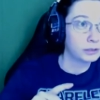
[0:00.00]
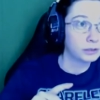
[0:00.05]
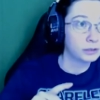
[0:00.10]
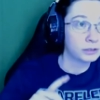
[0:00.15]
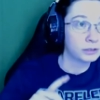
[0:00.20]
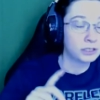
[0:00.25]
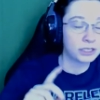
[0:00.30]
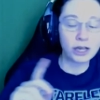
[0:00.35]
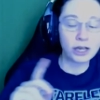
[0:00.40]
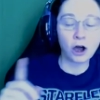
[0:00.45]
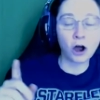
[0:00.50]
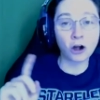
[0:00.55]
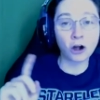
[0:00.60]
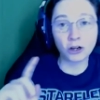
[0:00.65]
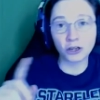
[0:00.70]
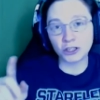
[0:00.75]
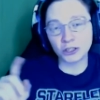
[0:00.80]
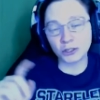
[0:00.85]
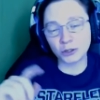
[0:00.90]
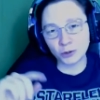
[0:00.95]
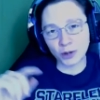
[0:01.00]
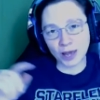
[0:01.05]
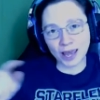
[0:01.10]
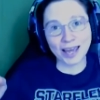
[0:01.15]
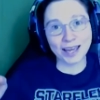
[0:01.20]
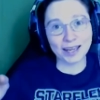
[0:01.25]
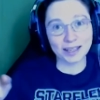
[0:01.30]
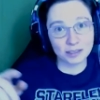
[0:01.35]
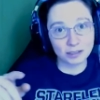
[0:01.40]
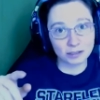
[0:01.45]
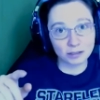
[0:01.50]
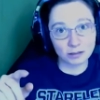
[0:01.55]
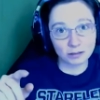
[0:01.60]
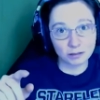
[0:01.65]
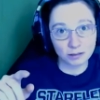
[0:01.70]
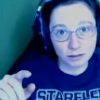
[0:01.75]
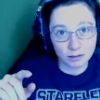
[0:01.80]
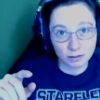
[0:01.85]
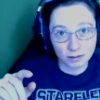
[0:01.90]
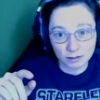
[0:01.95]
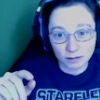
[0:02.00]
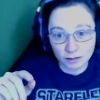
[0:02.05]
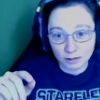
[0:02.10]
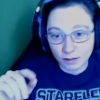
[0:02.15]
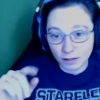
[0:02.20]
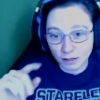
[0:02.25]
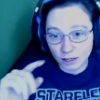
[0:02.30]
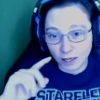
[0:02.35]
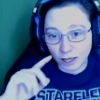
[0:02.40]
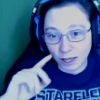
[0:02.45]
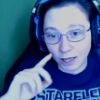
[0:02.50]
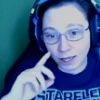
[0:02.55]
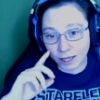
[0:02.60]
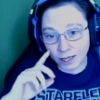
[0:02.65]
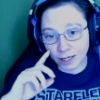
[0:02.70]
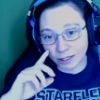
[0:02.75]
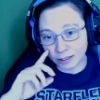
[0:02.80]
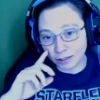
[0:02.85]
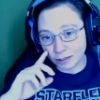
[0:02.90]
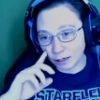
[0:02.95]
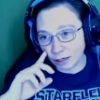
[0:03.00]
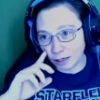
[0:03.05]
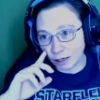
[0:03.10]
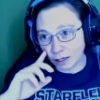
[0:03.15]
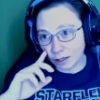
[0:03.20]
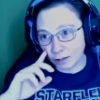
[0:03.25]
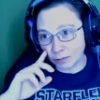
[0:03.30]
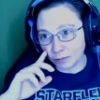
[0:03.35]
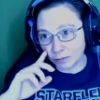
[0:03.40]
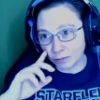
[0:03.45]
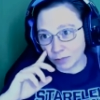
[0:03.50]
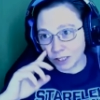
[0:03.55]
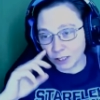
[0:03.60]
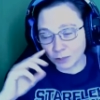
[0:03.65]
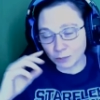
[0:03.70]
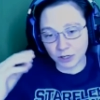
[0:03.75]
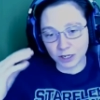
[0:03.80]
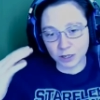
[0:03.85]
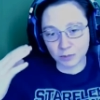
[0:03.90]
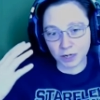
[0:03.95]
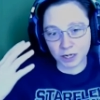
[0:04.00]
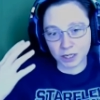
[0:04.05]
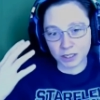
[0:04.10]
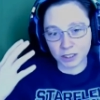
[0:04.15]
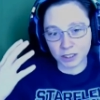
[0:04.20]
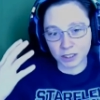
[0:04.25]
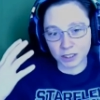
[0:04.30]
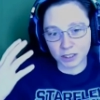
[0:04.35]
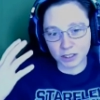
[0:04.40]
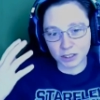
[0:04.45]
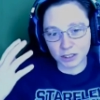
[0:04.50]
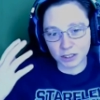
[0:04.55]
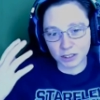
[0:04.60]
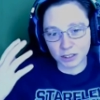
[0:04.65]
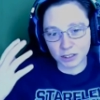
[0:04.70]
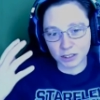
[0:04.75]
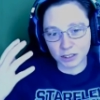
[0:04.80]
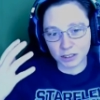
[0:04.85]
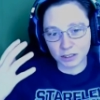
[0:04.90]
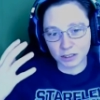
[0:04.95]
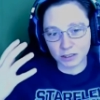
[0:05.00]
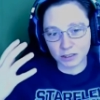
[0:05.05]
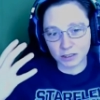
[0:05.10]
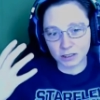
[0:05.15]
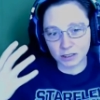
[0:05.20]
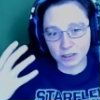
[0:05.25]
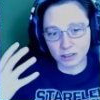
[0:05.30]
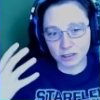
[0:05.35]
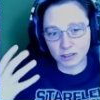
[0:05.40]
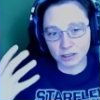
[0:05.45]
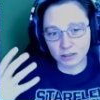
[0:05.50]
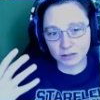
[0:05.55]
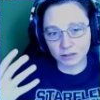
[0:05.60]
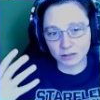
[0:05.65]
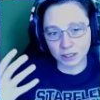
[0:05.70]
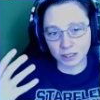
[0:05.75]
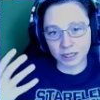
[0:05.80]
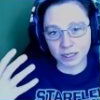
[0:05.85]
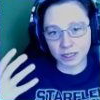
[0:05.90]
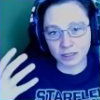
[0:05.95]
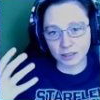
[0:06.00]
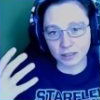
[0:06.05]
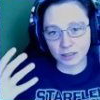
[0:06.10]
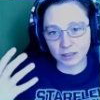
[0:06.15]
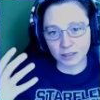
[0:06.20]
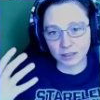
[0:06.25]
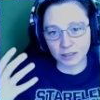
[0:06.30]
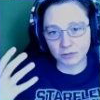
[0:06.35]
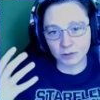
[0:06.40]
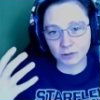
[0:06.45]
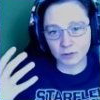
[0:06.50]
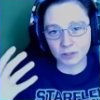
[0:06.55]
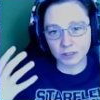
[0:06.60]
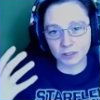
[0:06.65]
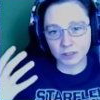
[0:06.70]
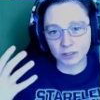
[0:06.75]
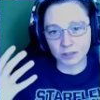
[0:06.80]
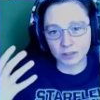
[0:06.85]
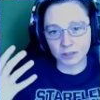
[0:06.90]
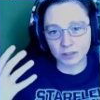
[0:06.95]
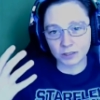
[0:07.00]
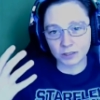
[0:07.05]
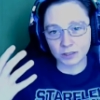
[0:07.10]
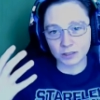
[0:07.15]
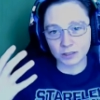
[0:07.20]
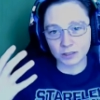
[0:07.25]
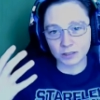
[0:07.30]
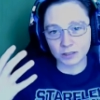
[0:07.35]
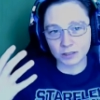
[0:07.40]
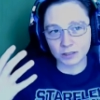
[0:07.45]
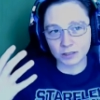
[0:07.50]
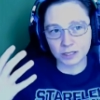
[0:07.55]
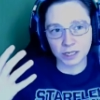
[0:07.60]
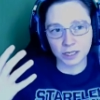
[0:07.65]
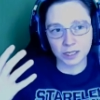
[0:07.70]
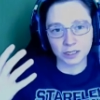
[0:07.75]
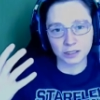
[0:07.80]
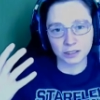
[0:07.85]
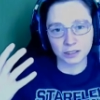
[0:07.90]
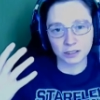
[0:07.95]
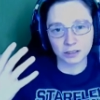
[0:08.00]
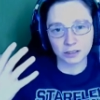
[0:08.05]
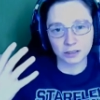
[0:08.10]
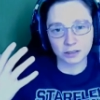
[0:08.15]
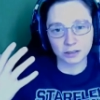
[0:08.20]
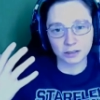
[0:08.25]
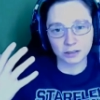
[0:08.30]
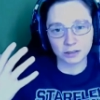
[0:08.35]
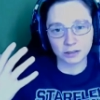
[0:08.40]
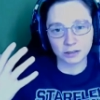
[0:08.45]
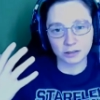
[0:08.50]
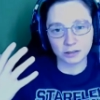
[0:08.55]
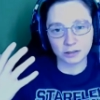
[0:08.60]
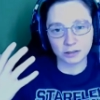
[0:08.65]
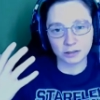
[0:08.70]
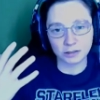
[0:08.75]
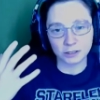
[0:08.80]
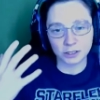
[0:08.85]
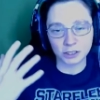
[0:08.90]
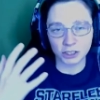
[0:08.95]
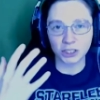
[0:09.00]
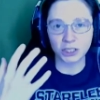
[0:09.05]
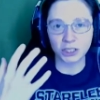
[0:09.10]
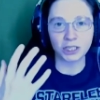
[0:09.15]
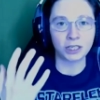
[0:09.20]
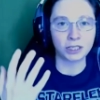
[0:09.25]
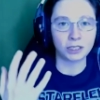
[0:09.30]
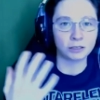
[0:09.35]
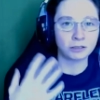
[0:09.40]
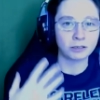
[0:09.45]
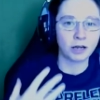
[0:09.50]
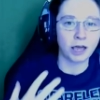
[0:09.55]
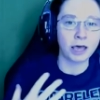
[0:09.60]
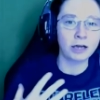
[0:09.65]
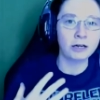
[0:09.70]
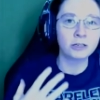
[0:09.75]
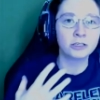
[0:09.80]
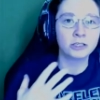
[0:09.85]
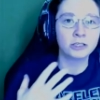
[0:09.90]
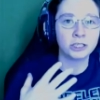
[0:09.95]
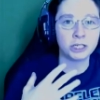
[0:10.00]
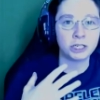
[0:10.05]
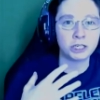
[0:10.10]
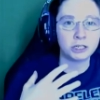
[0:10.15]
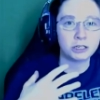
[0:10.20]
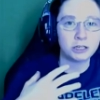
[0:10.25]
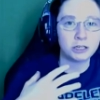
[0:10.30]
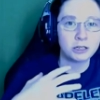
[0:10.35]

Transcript: CRUX, and it's pretty much like if you were to take your chi, your energy,